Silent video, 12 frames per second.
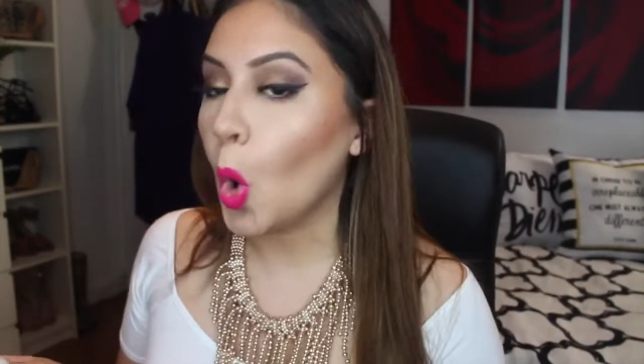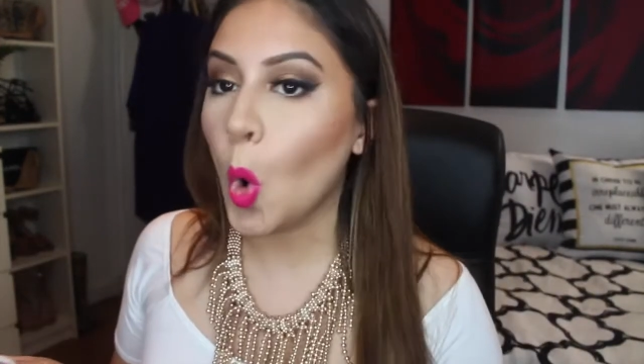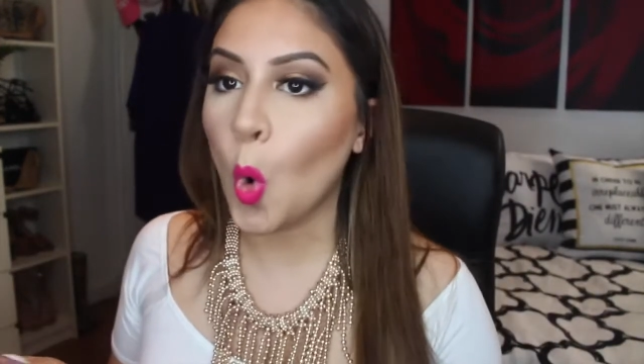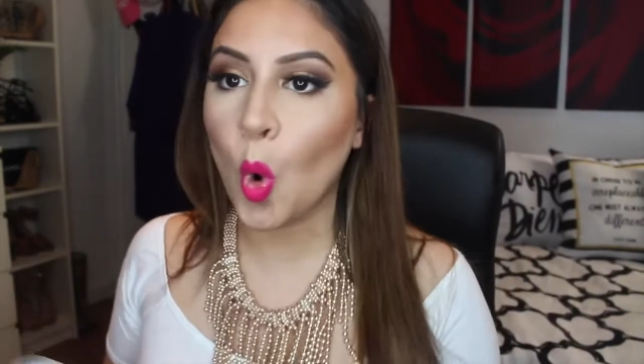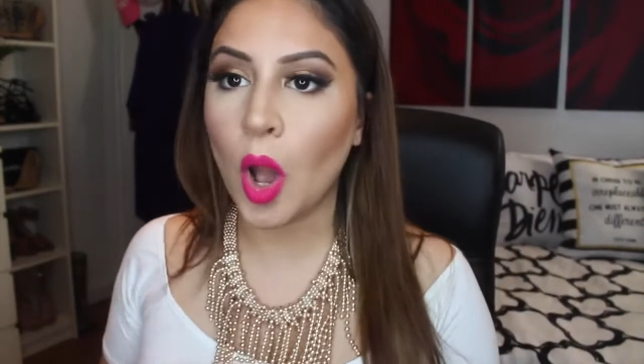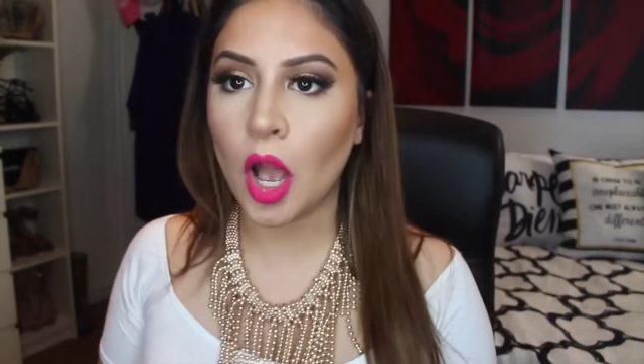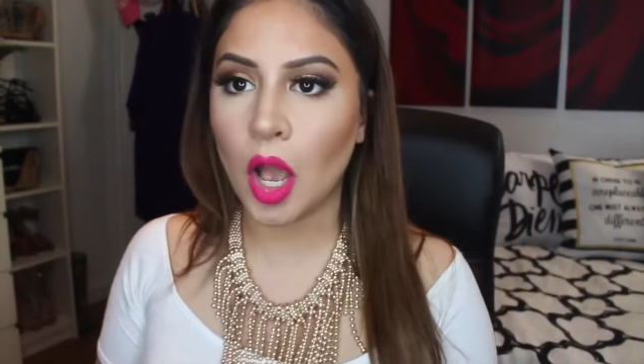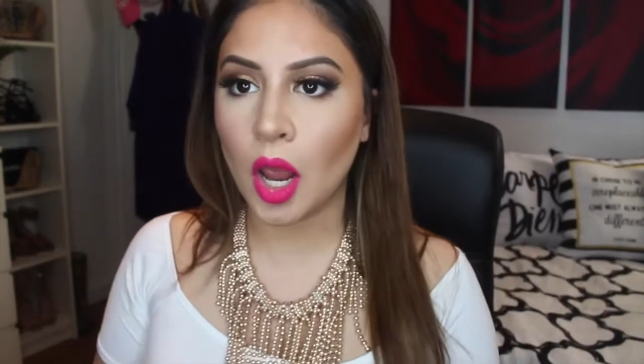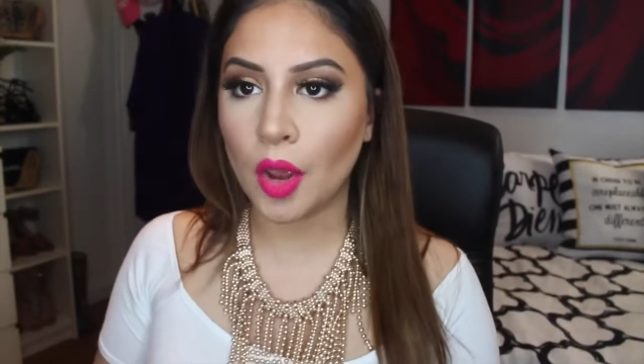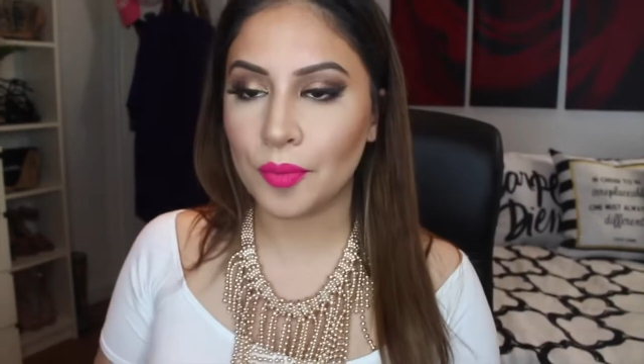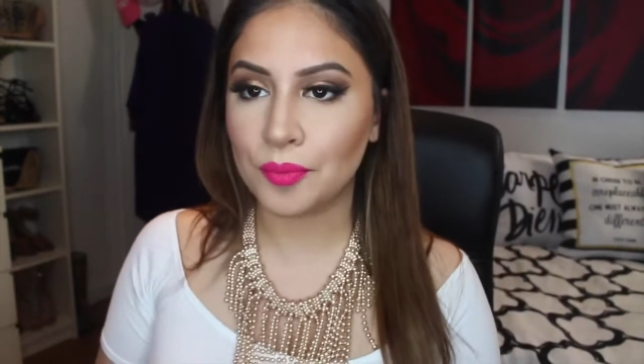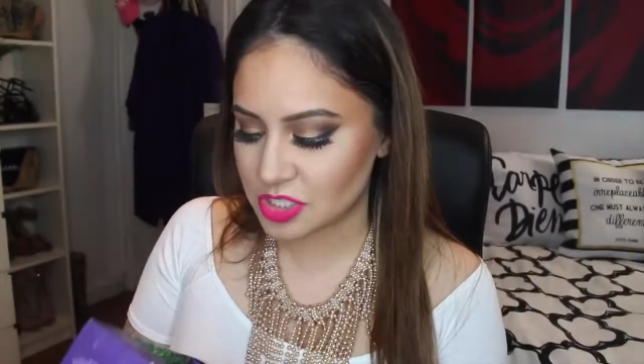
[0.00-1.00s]
All
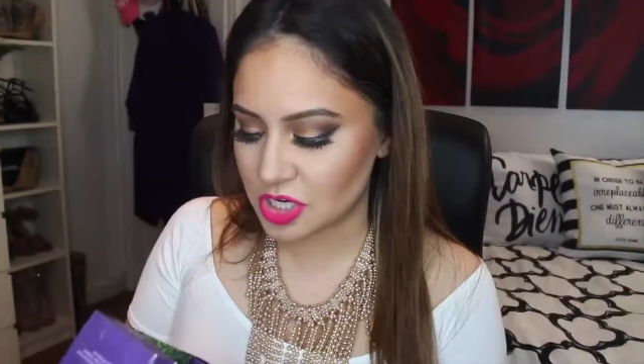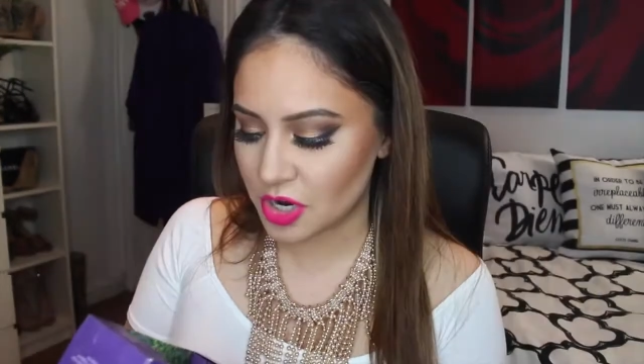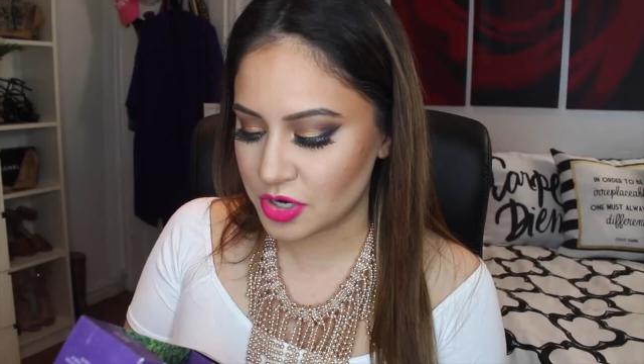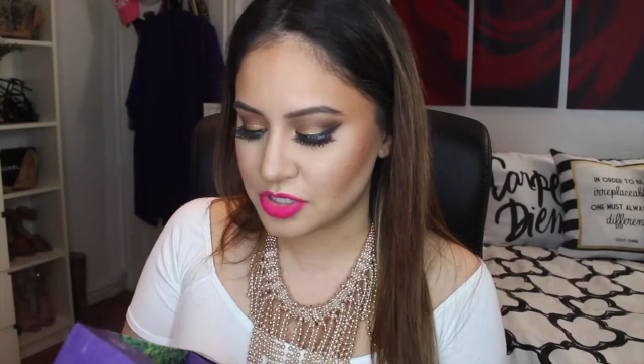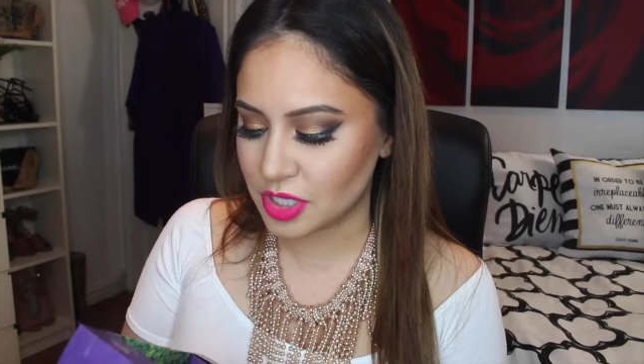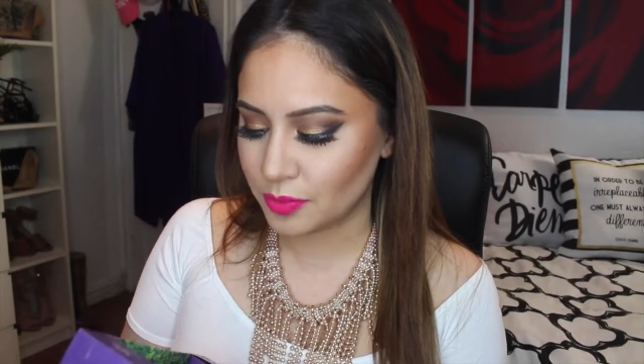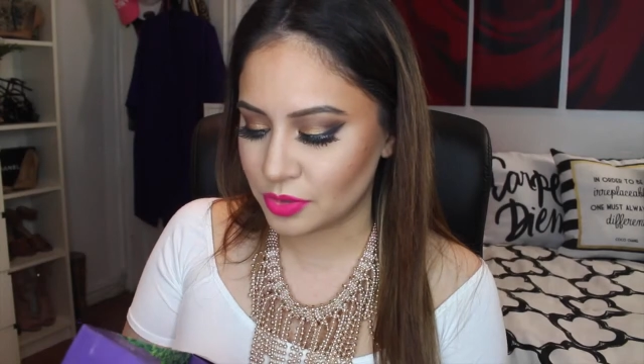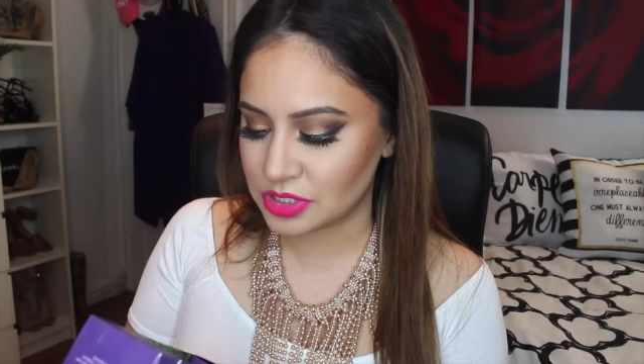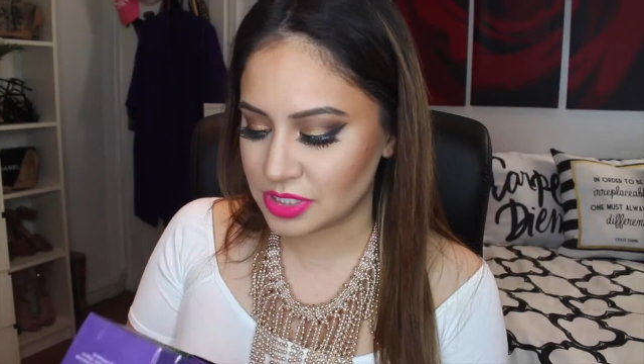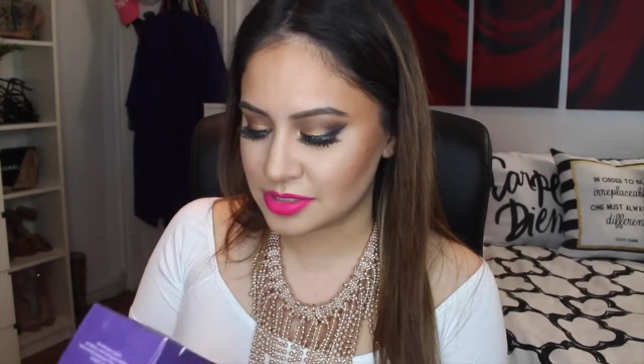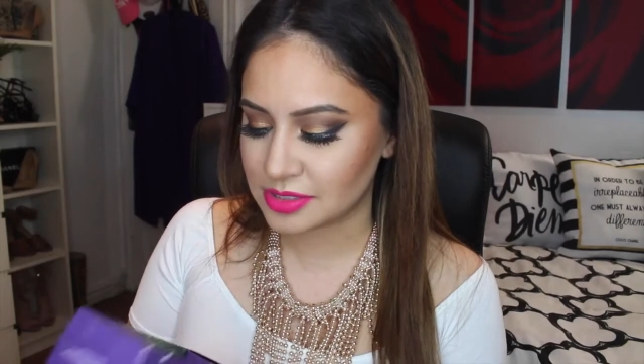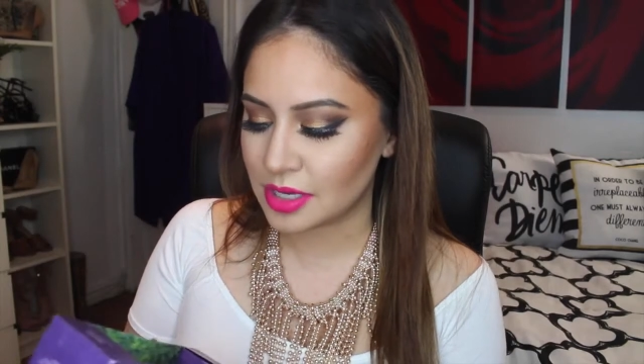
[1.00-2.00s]
Tarte double
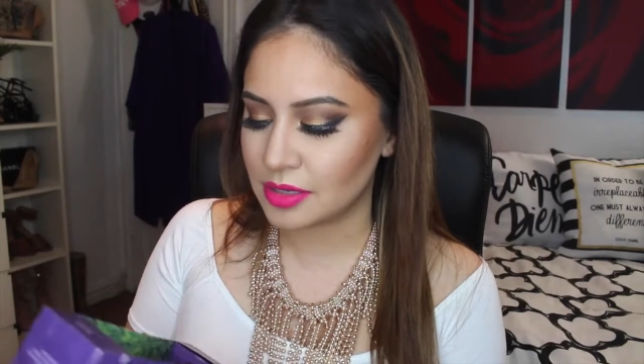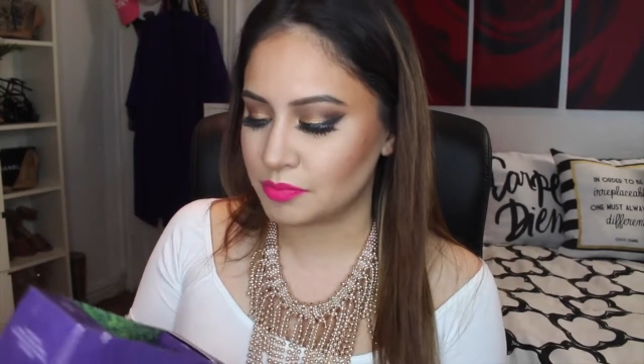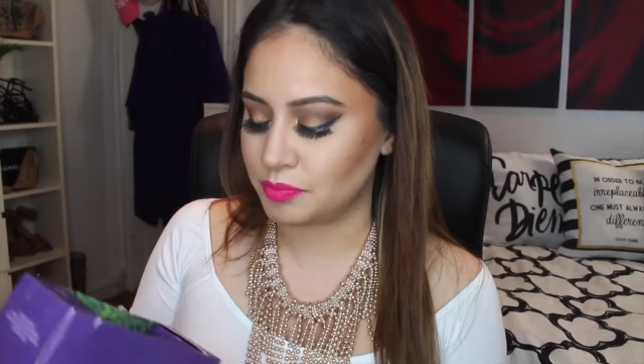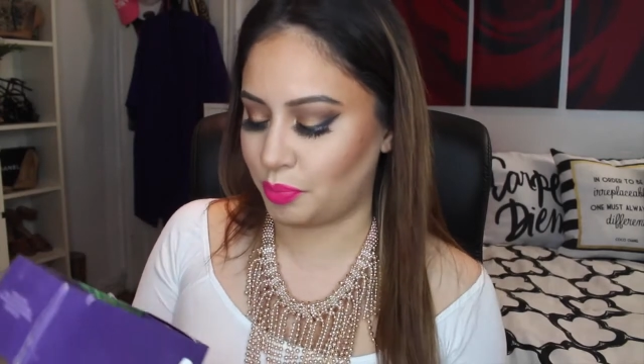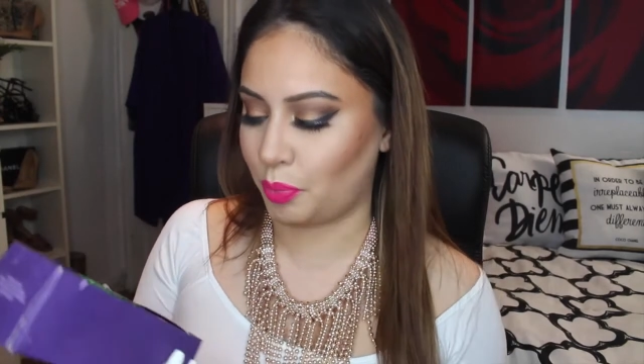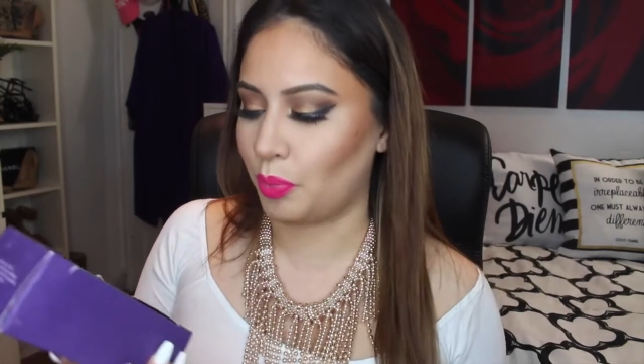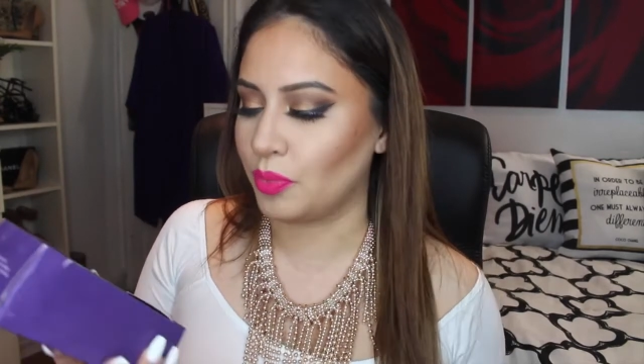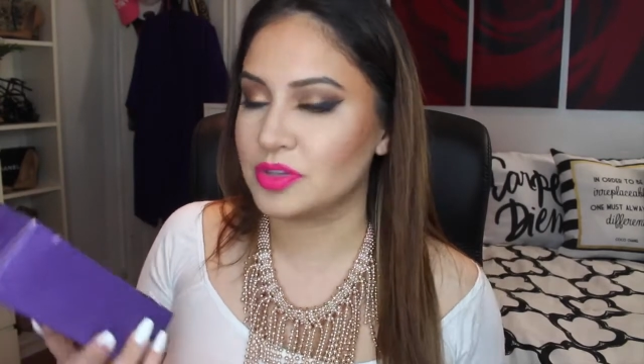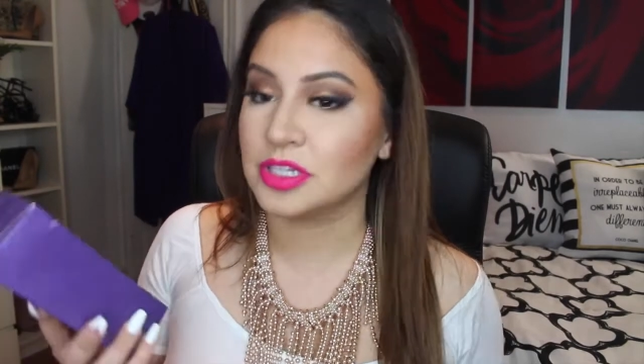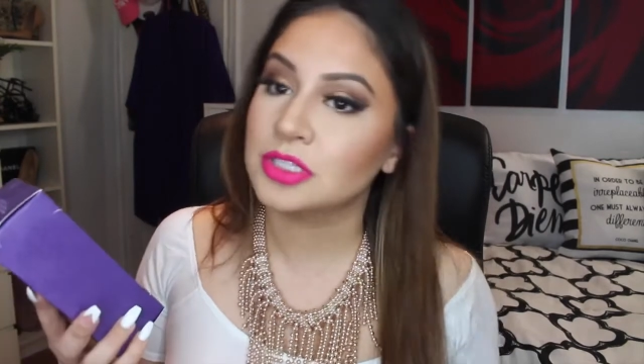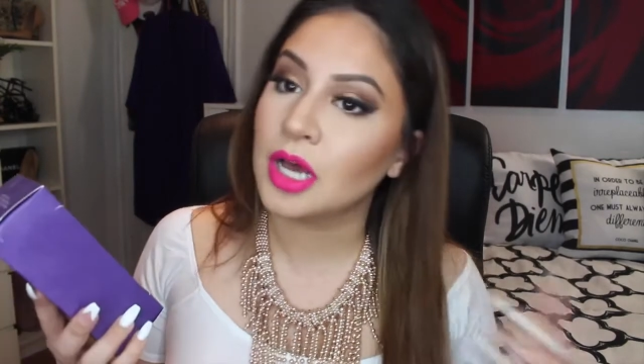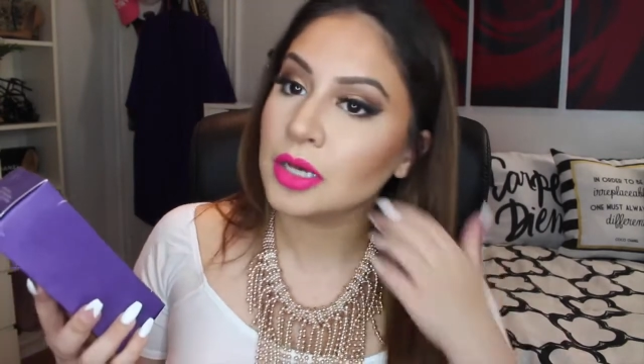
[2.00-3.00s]

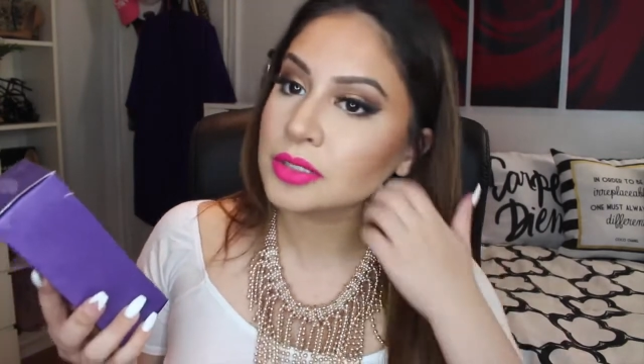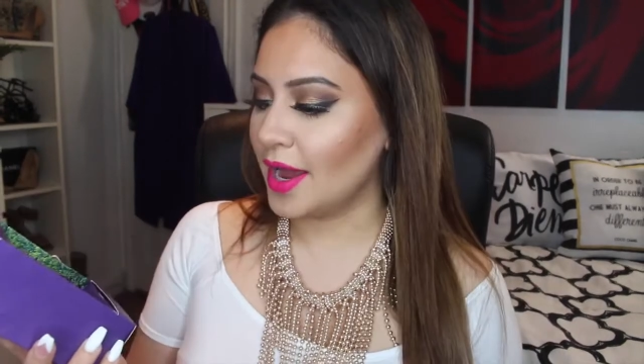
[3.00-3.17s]
T-Talk.